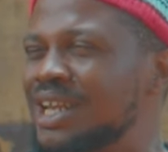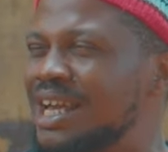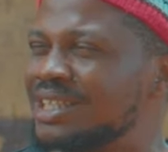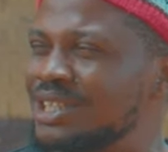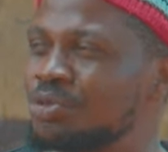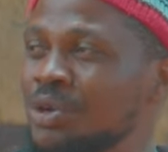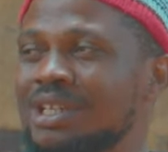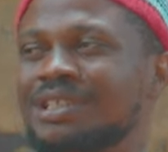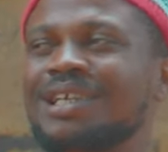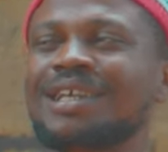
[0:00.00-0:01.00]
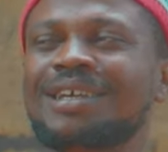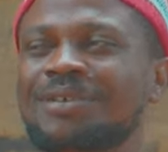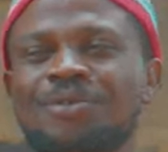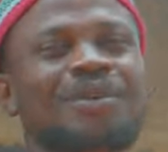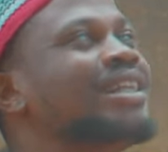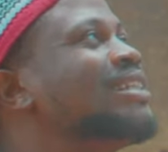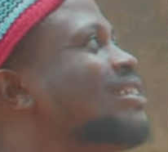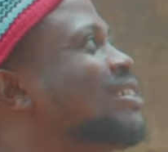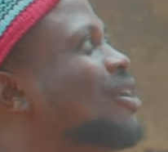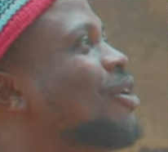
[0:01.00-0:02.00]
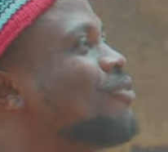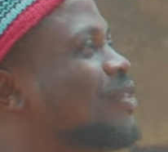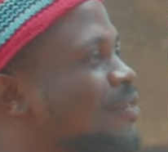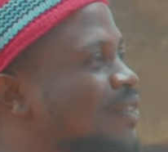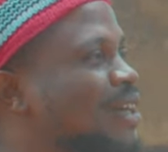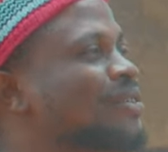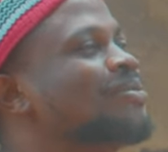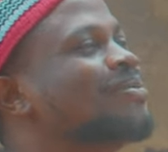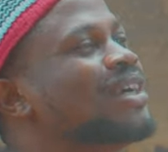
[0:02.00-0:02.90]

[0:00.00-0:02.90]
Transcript: there's this wind of a vacuum.